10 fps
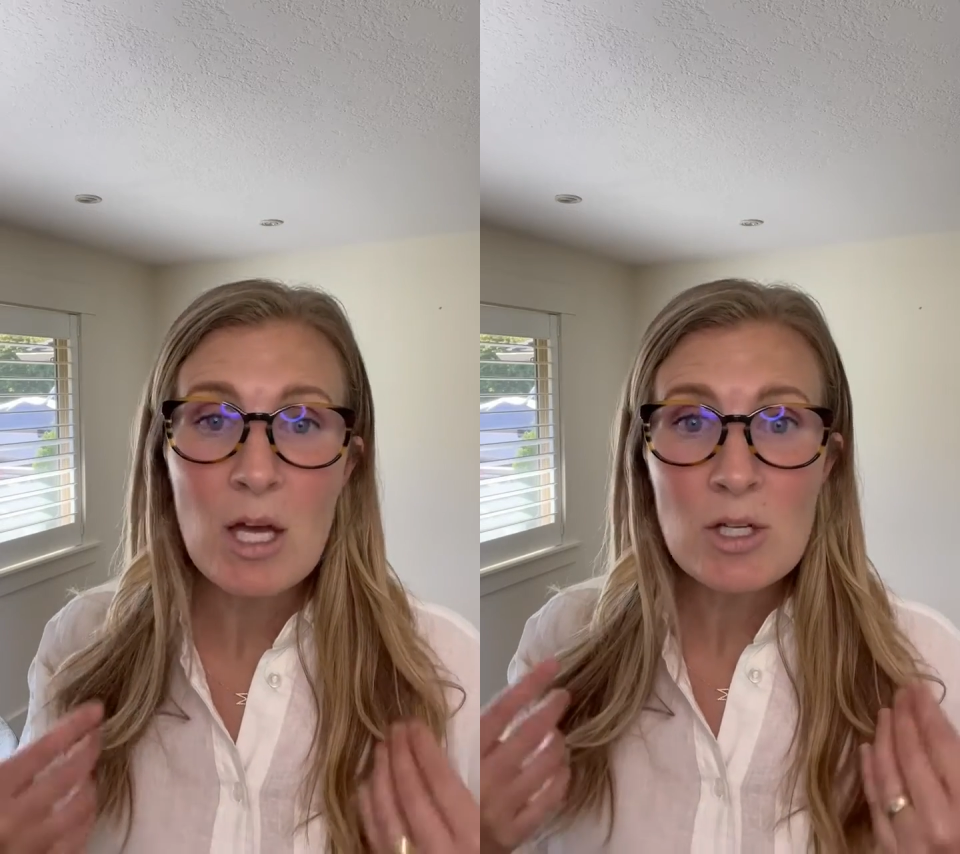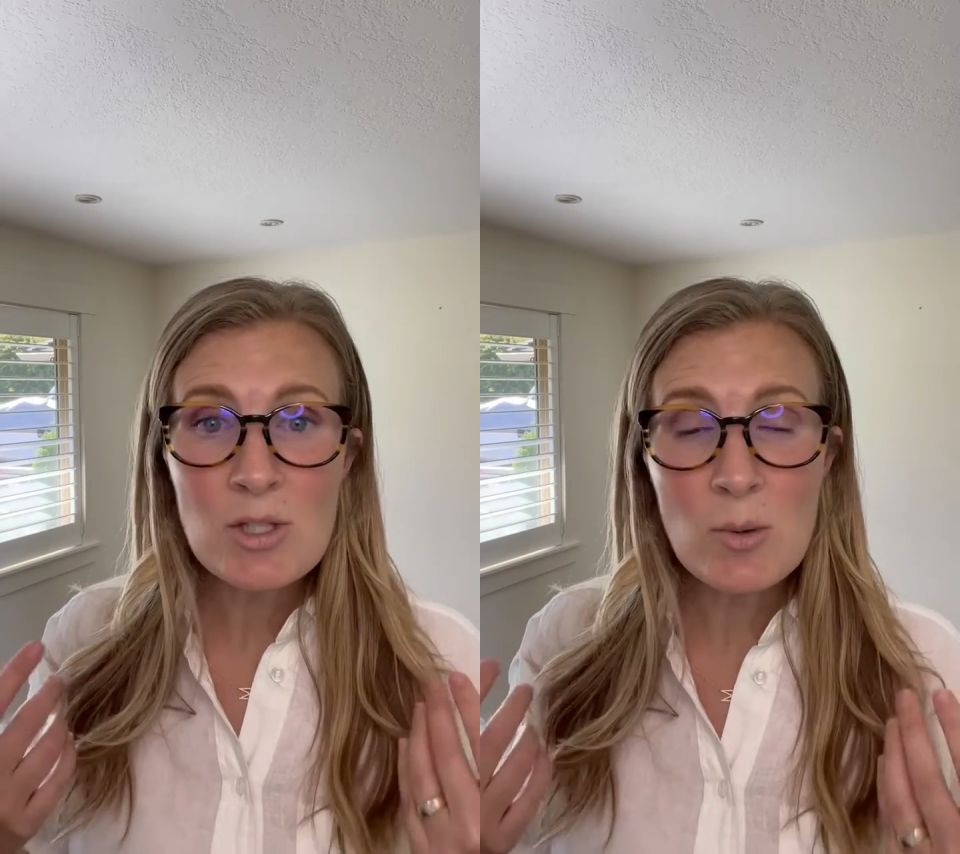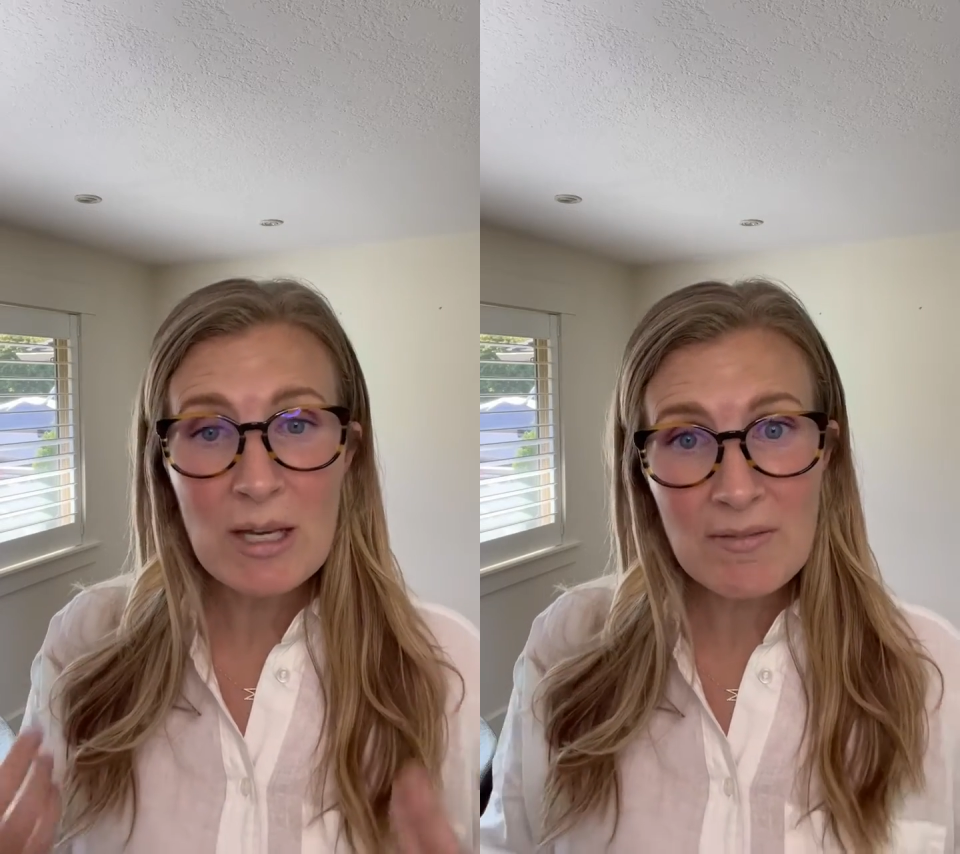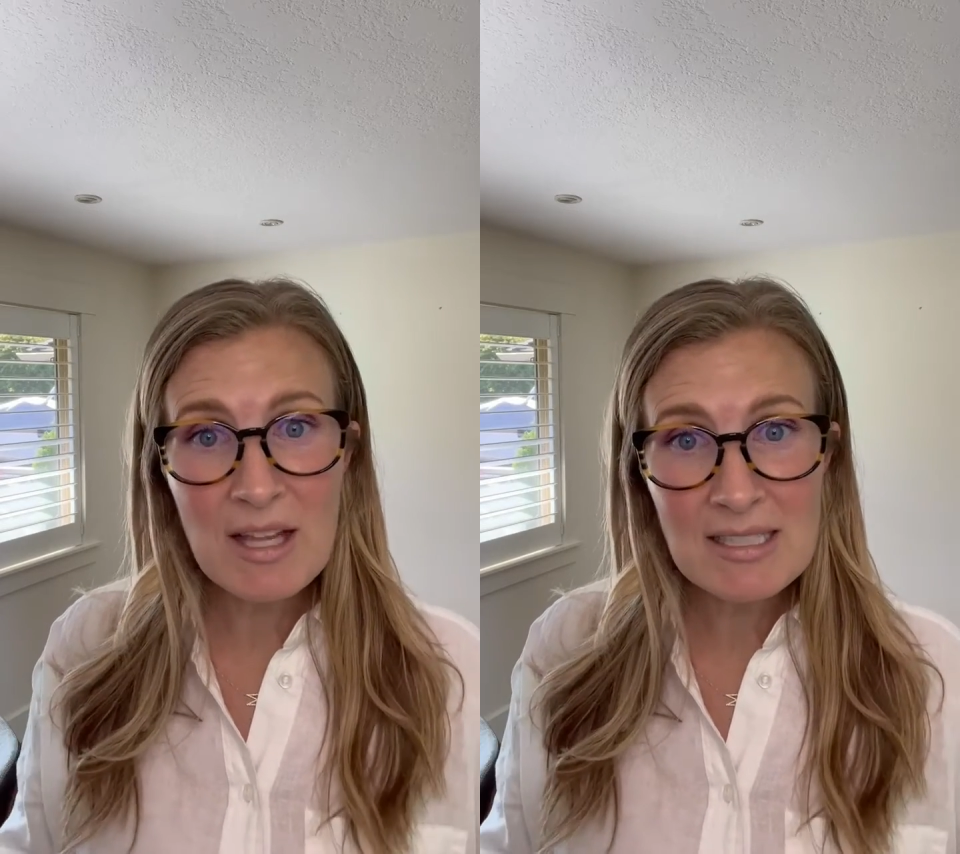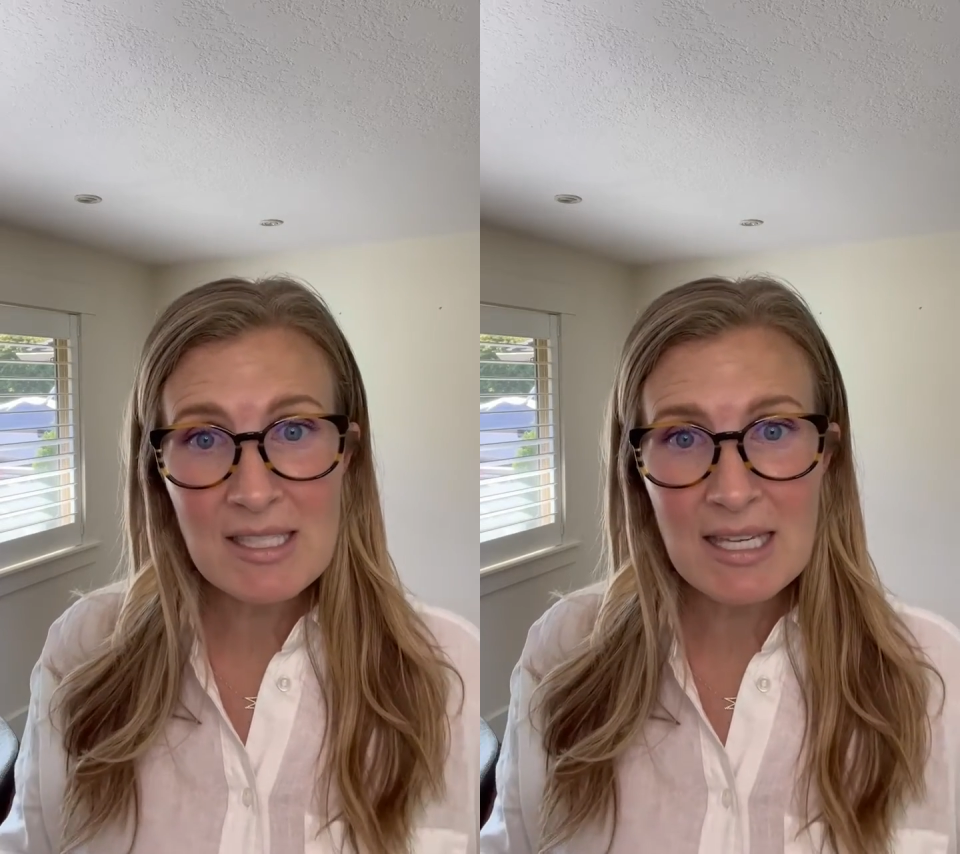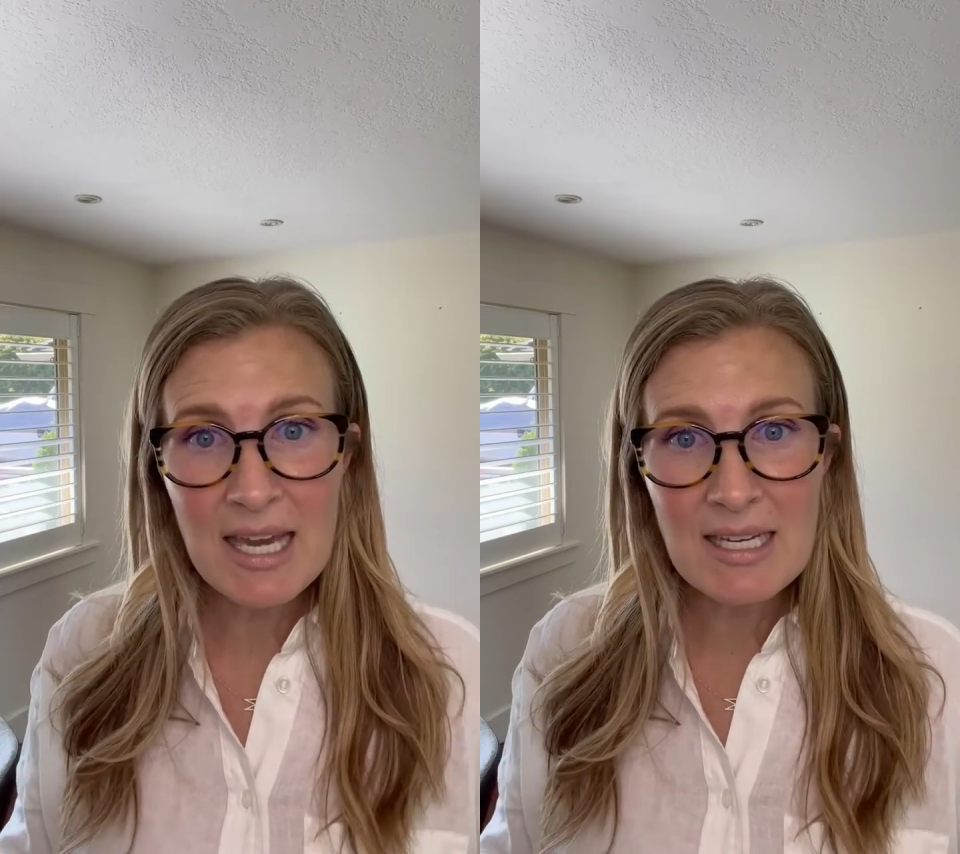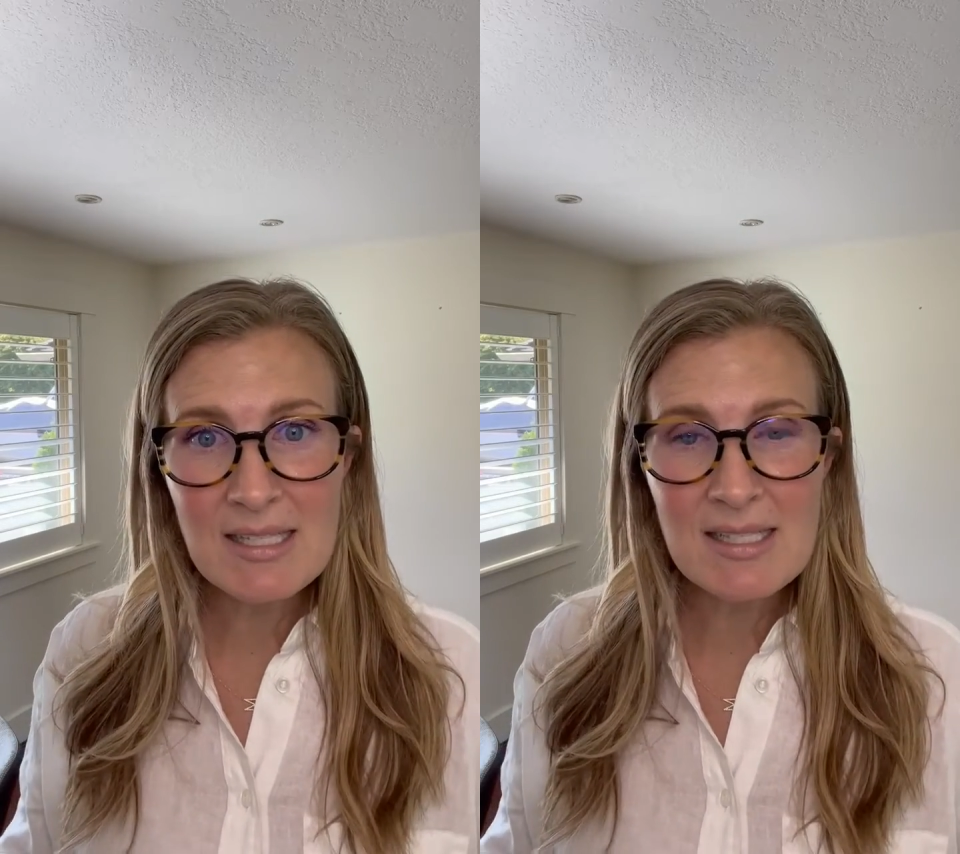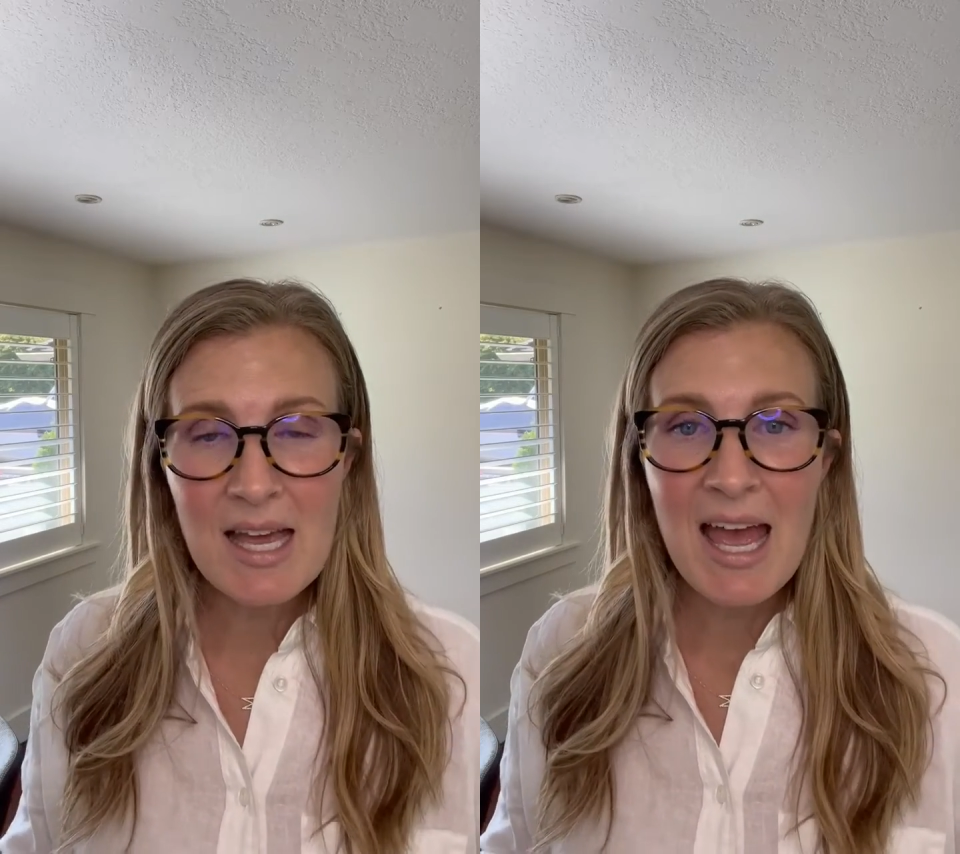So if that's the case